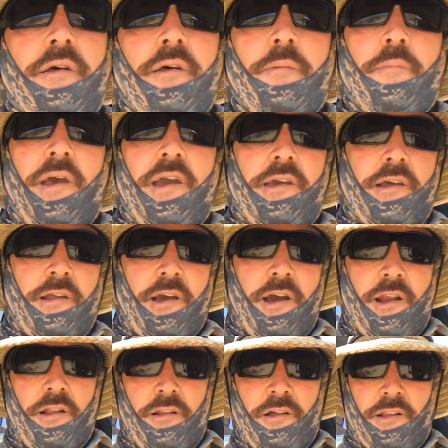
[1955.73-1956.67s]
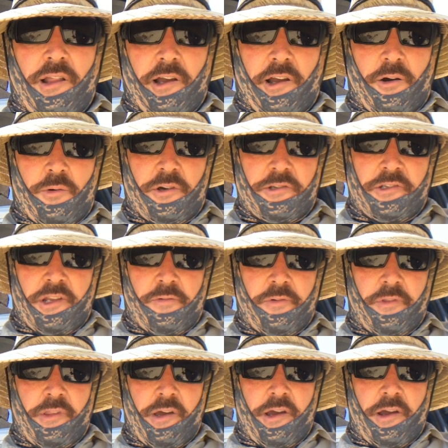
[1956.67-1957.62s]
make it kind of look like I wasn't
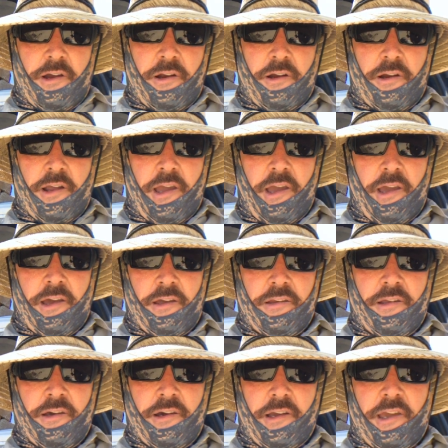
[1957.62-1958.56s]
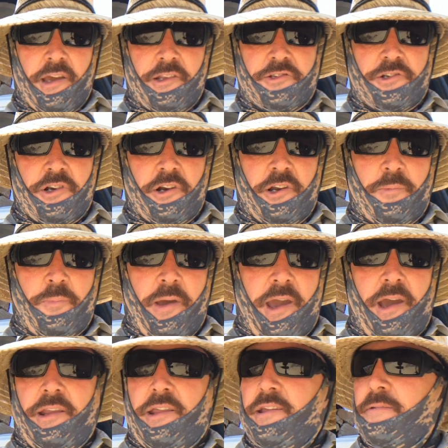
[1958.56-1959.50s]
even there, and get started
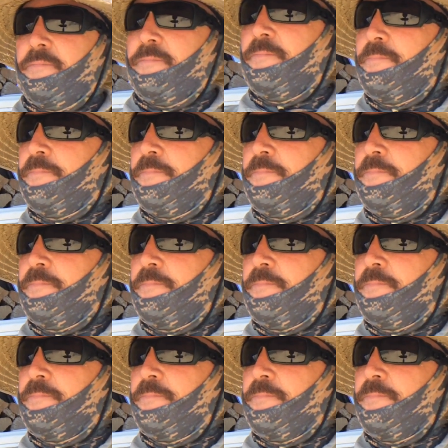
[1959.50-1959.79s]
panning.